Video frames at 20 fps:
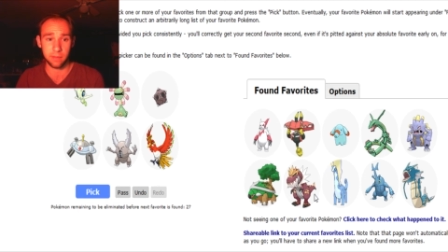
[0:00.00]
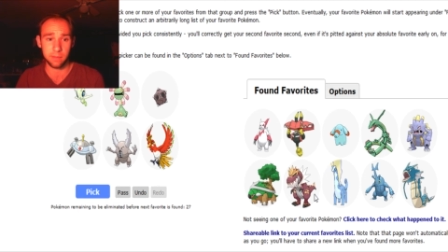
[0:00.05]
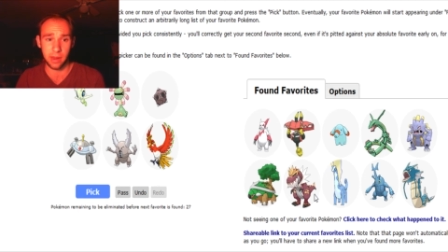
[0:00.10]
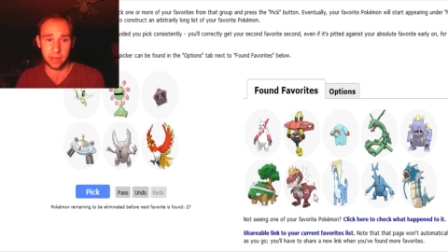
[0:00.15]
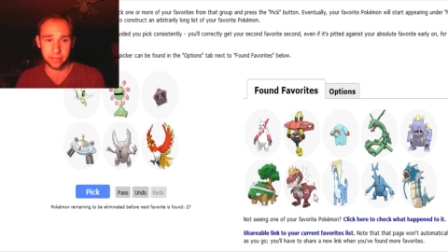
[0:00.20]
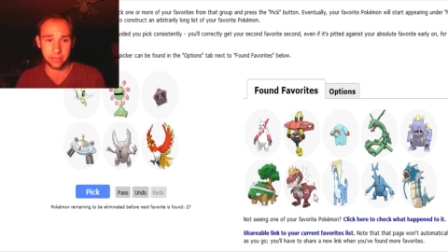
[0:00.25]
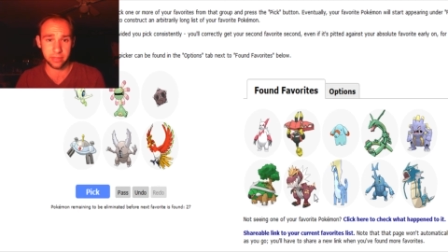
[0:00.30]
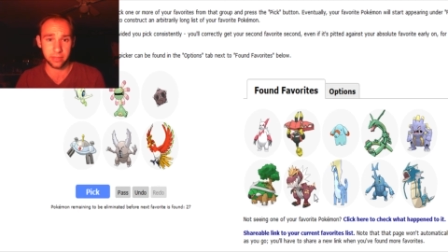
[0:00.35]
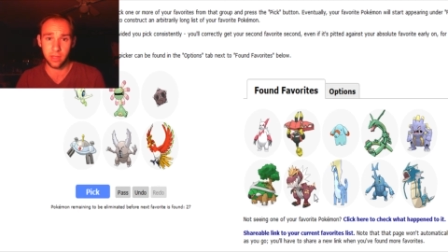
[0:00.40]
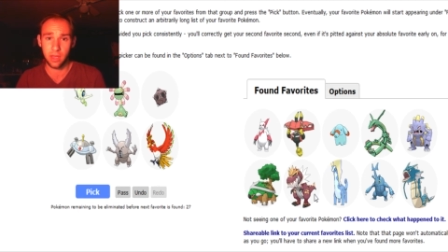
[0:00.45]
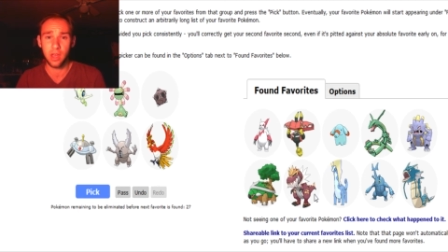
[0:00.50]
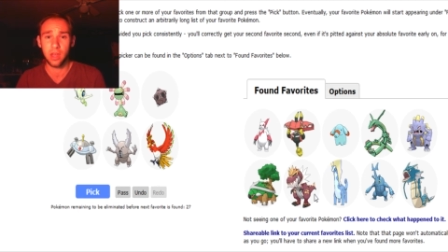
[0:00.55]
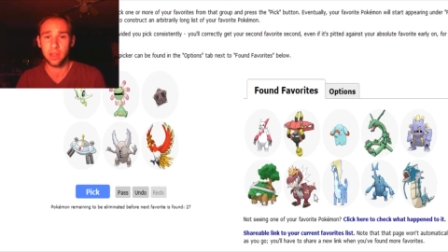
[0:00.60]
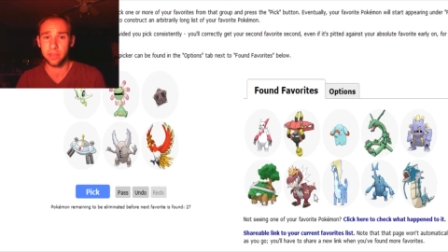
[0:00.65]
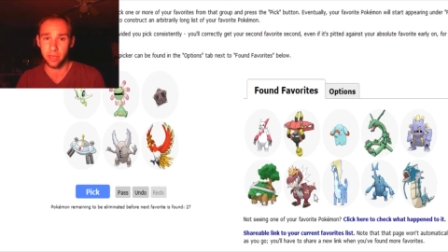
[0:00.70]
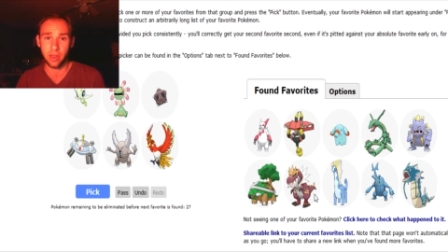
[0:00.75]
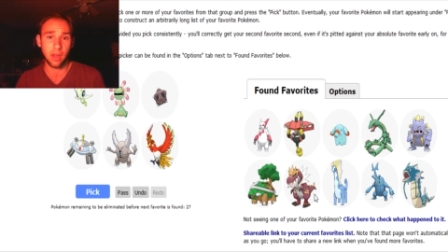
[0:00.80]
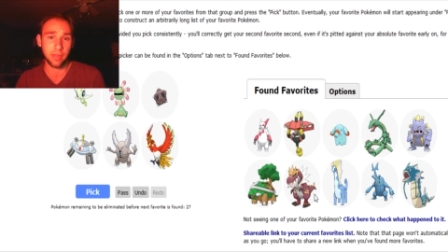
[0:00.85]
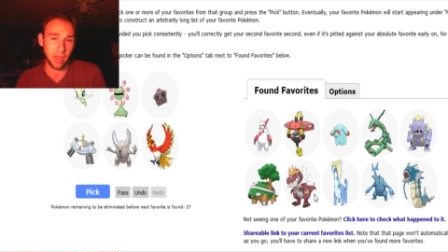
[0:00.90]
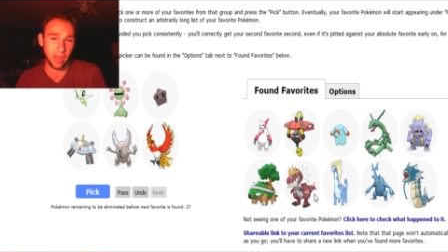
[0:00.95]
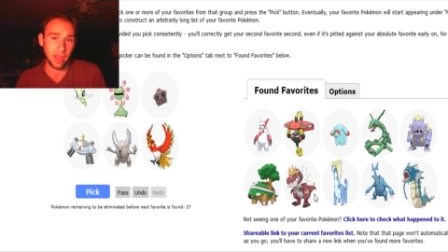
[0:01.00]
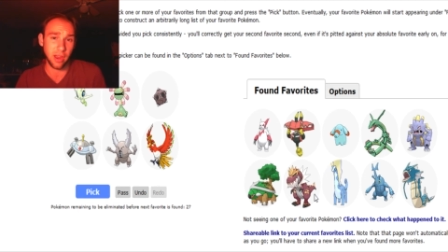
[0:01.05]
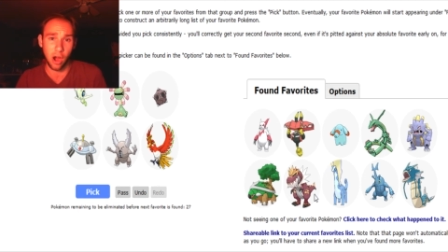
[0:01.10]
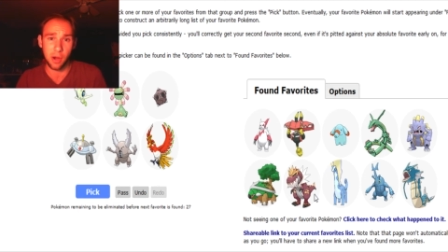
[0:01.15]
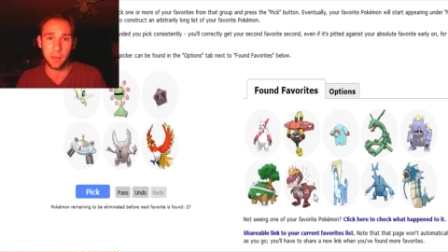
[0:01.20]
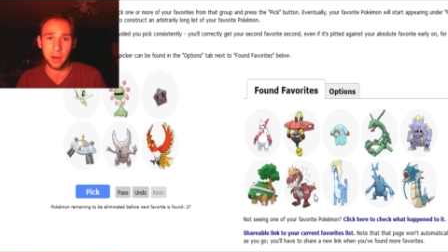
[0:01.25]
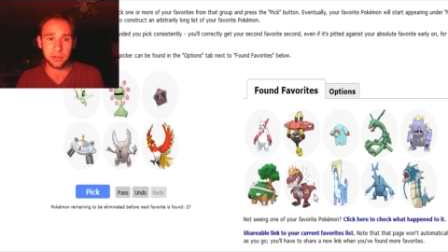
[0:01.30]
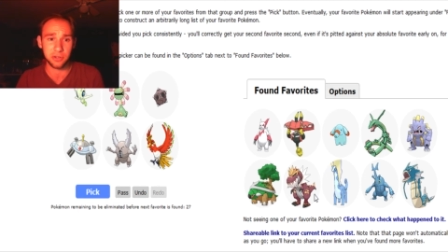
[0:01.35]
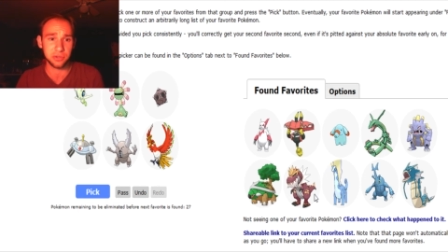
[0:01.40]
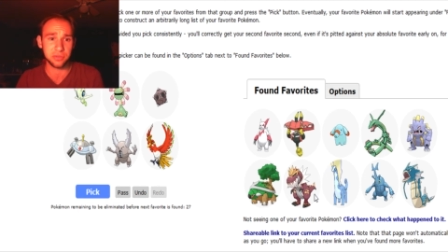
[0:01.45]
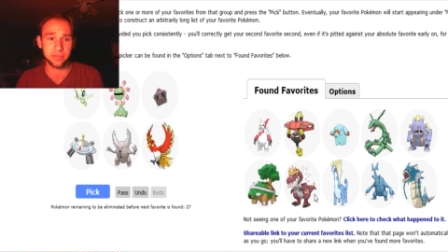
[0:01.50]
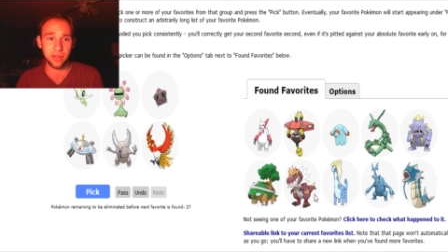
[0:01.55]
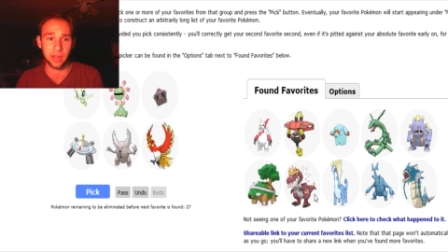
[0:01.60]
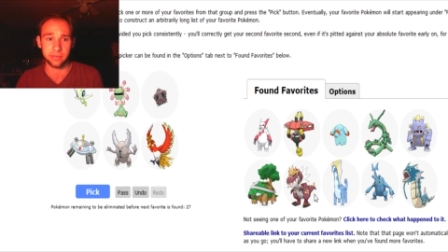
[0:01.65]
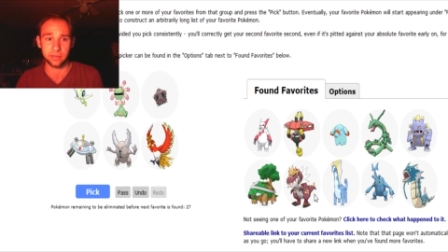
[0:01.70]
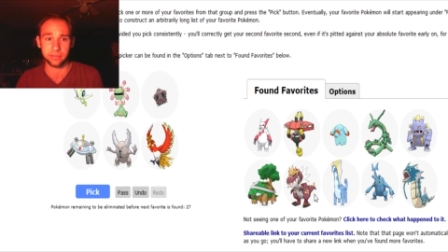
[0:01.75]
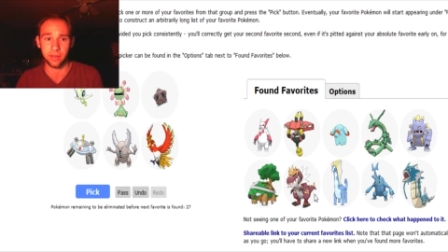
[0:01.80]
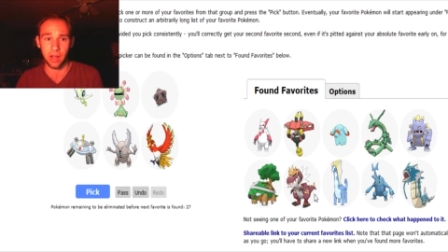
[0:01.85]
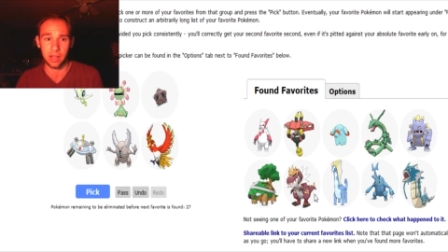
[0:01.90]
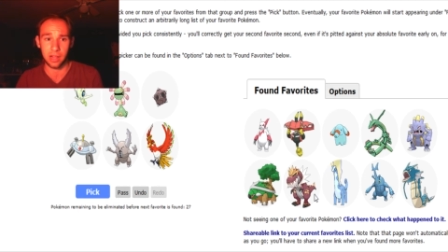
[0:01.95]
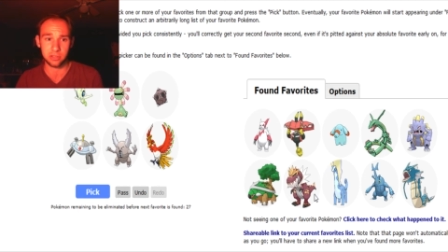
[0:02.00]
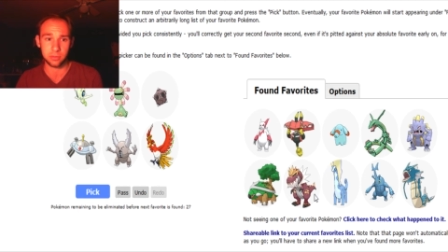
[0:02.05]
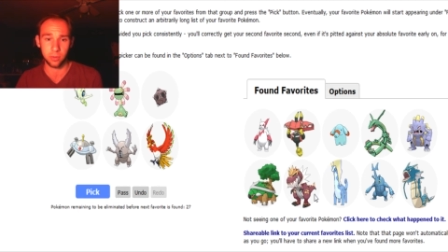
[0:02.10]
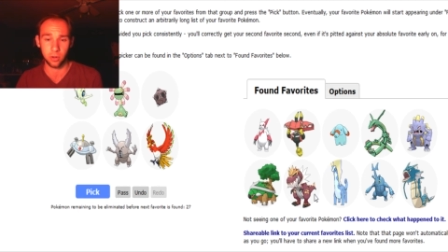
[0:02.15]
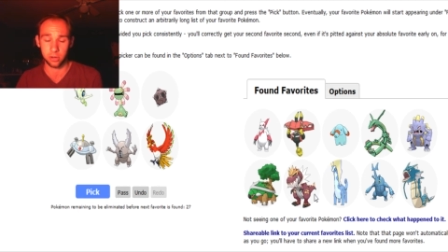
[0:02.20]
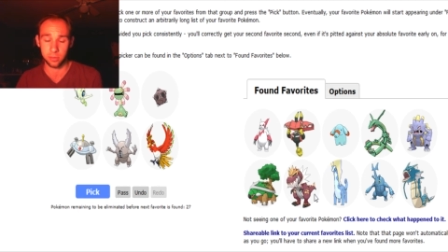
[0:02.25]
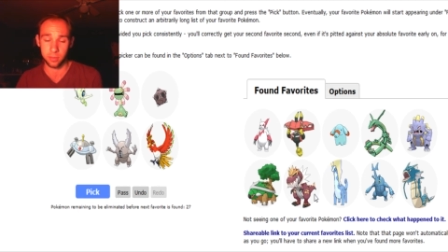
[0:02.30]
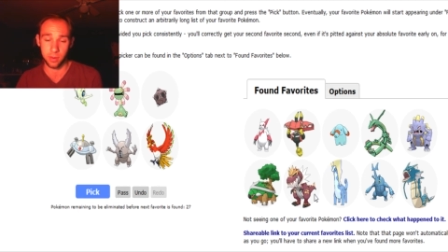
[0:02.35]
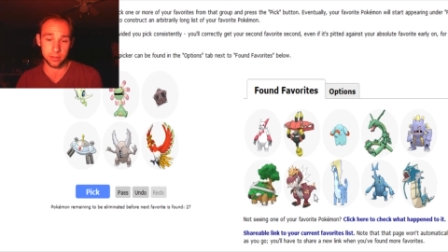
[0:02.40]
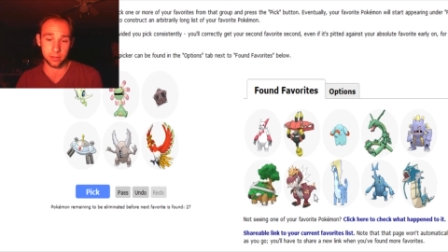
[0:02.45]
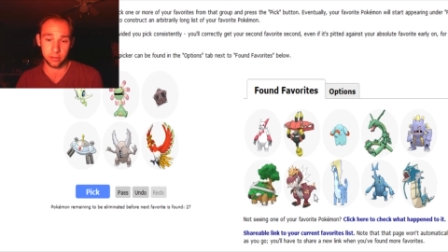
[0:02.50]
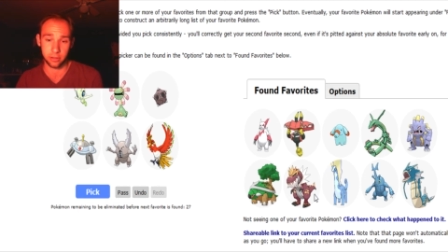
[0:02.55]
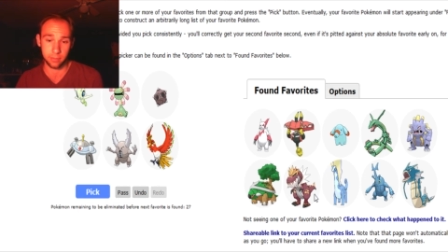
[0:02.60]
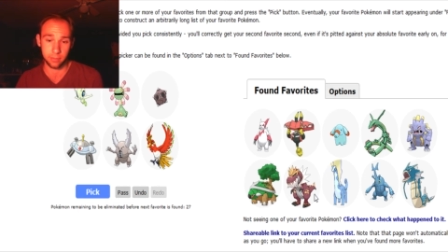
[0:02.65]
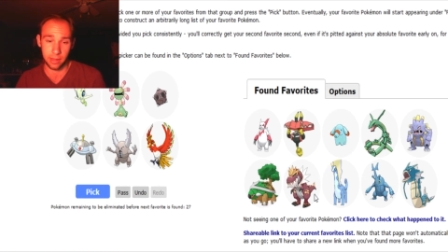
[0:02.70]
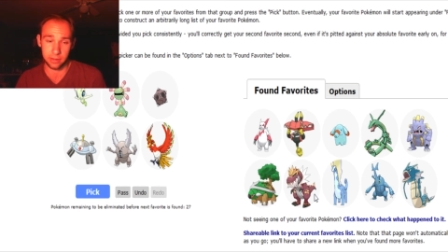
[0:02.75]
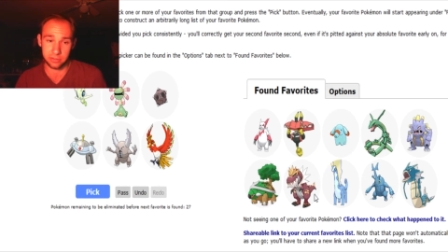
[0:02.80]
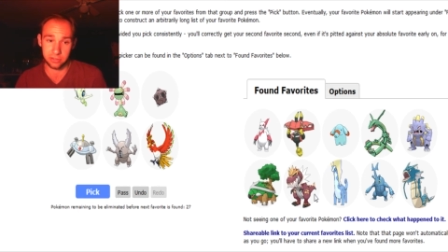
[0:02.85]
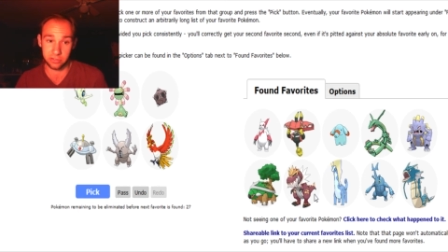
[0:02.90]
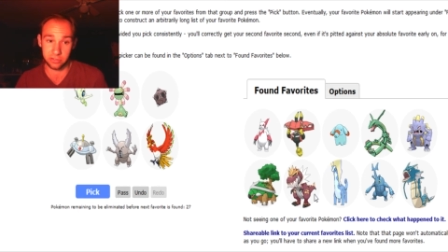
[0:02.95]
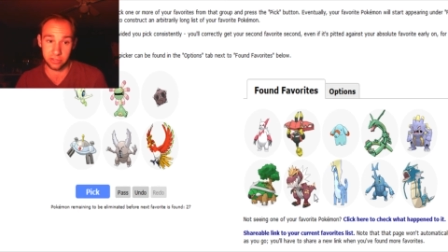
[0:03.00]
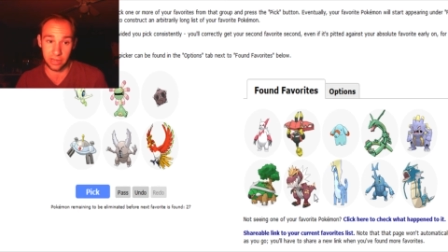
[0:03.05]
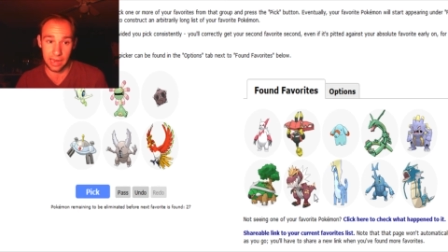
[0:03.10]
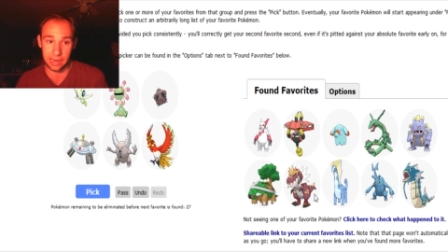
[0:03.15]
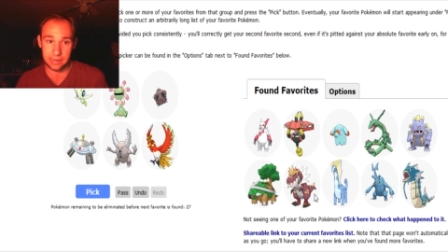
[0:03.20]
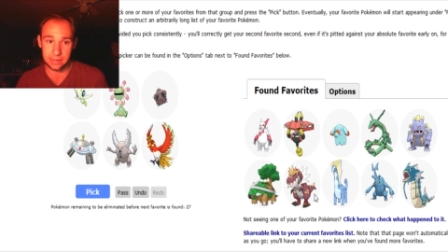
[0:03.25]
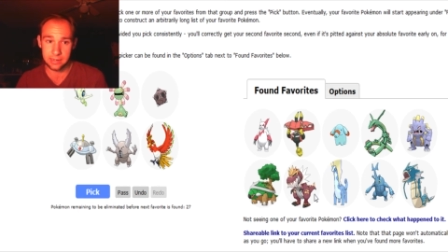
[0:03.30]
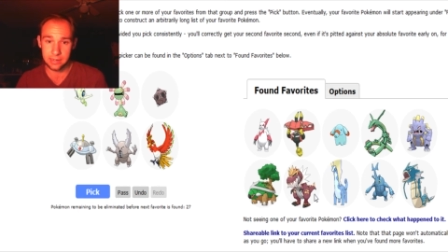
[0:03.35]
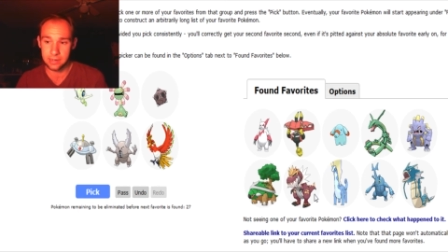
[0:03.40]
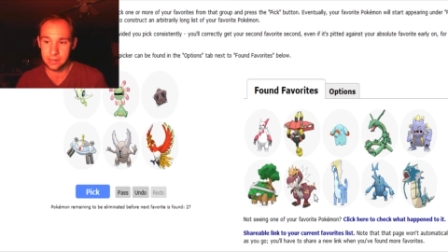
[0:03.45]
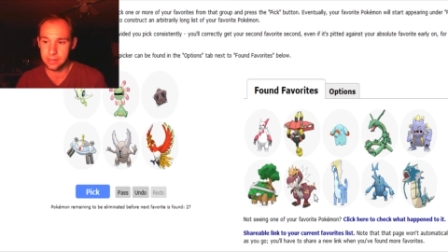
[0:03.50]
I th they, are, they are my two favorite fossil Pokemon. They're the best designed.